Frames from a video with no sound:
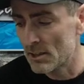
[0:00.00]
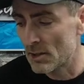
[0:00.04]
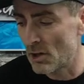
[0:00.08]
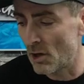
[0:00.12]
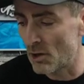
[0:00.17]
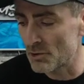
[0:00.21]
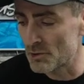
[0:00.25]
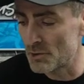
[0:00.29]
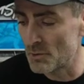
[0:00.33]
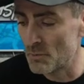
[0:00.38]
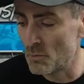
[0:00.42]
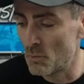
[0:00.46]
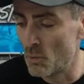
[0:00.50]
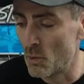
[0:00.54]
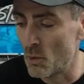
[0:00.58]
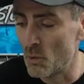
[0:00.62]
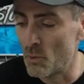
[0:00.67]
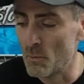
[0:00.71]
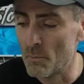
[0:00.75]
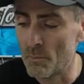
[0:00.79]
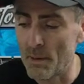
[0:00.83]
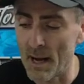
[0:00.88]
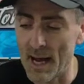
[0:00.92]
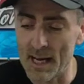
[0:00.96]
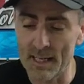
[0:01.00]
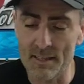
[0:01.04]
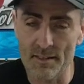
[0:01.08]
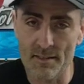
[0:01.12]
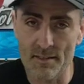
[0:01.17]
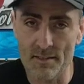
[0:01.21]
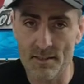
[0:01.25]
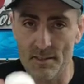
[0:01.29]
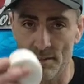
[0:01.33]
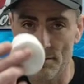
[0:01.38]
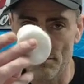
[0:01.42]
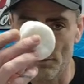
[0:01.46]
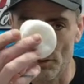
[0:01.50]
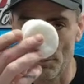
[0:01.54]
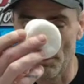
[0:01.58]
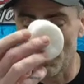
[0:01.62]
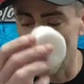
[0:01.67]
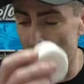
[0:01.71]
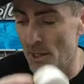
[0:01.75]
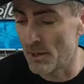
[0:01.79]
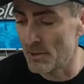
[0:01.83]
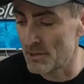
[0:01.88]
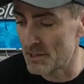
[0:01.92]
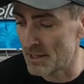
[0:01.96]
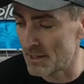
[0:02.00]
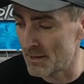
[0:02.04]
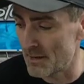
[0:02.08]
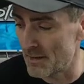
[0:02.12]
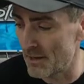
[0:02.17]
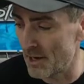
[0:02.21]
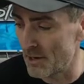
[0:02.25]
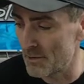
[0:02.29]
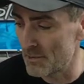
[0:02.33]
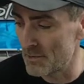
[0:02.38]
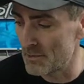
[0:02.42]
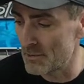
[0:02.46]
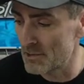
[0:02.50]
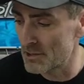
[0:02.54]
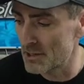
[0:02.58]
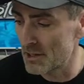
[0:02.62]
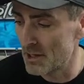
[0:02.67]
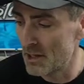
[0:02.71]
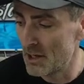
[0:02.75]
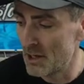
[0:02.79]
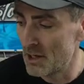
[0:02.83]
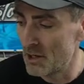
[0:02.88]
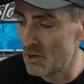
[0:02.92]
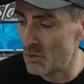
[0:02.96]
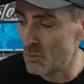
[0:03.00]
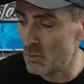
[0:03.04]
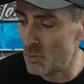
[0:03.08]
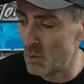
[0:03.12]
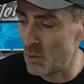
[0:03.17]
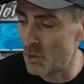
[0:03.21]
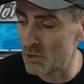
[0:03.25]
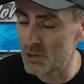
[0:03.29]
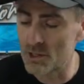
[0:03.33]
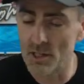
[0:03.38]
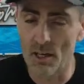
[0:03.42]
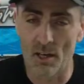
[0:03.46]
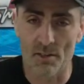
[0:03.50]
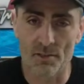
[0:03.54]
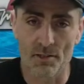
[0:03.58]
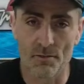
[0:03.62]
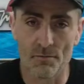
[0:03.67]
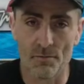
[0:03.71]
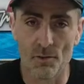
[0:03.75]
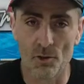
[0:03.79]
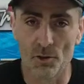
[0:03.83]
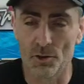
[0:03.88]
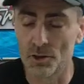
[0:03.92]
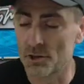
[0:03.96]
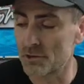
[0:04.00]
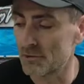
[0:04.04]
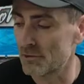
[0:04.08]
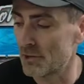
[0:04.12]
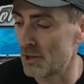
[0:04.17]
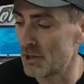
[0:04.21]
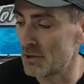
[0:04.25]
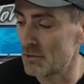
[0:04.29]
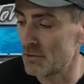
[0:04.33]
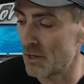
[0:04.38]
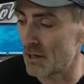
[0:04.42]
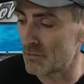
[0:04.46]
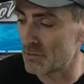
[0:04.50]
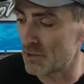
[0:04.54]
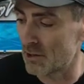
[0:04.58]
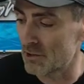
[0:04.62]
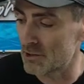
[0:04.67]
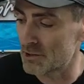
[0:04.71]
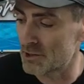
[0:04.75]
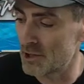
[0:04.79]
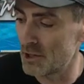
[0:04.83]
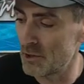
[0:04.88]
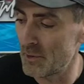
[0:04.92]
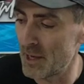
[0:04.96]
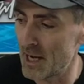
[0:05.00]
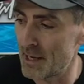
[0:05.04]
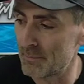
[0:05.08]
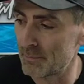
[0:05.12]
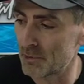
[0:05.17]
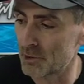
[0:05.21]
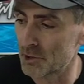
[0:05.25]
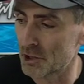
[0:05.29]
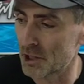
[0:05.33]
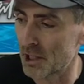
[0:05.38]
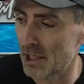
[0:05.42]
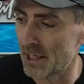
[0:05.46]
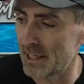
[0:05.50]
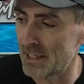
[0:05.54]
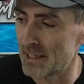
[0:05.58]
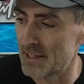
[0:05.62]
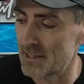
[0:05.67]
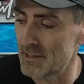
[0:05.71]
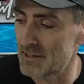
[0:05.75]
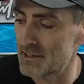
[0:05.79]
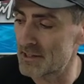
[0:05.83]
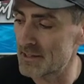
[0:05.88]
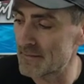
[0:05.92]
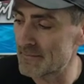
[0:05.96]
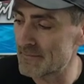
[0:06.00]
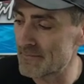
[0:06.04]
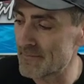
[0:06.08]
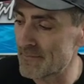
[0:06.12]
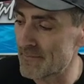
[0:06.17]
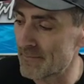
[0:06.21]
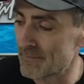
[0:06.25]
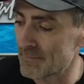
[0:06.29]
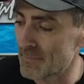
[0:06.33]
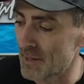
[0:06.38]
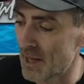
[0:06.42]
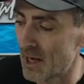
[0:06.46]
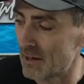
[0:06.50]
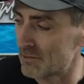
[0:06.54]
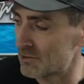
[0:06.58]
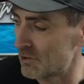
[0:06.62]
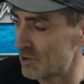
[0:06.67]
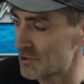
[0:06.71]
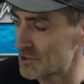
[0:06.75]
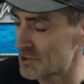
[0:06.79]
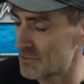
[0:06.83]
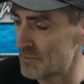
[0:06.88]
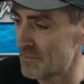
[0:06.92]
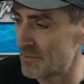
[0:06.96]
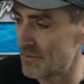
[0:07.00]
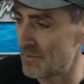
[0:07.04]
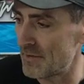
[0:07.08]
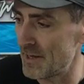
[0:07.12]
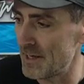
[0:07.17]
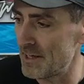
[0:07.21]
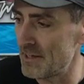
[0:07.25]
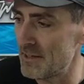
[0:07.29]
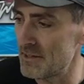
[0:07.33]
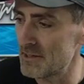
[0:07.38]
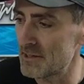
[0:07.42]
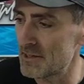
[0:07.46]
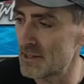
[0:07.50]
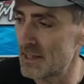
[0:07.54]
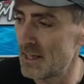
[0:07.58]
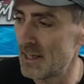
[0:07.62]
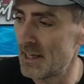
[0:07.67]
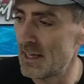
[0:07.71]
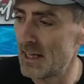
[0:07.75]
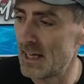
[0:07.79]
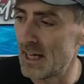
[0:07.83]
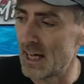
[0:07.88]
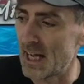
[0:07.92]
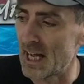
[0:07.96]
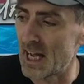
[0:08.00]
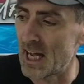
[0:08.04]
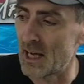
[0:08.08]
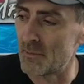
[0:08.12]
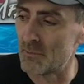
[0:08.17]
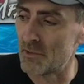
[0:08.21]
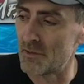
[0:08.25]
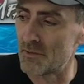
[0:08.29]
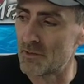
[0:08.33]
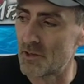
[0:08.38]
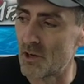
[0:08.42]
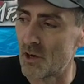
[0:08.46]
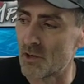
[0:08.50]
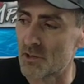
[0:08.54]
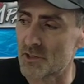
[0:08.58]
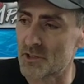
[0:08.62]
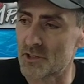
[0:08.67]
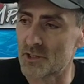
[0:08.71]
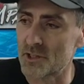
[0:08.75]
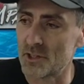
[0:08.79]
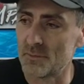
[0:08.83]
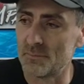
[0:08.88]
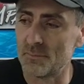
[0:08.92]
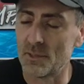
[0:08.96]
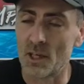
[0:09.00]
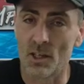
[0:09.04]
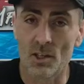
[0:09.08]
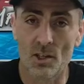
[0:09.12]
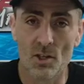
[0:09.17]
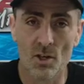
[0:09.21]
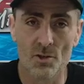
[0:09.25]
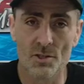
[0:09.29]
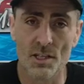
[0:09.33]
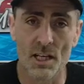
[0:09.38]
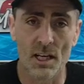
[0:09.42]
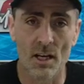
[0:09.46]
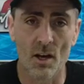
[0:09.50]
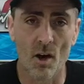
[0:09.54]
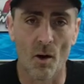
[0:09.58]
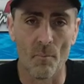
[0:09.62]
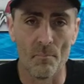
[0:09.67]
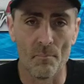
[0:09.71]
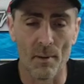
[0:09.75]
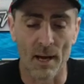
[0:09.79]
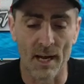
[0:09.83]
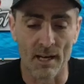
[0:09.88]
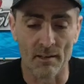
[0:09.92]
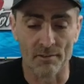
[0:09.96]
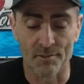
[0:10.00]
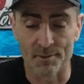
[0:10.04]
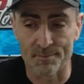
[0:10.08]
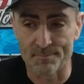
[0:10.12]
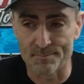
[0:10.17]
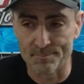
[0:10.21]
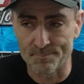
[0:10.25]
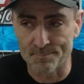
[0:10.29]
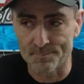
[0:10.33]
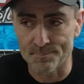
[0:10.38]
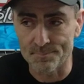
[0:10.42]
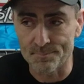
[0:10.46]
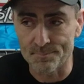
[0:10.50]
Cotton wool pads, we'll be using those. Water to flush through. I've got two airbrush cleaners. I've got some thinners and we've got some cutting compound.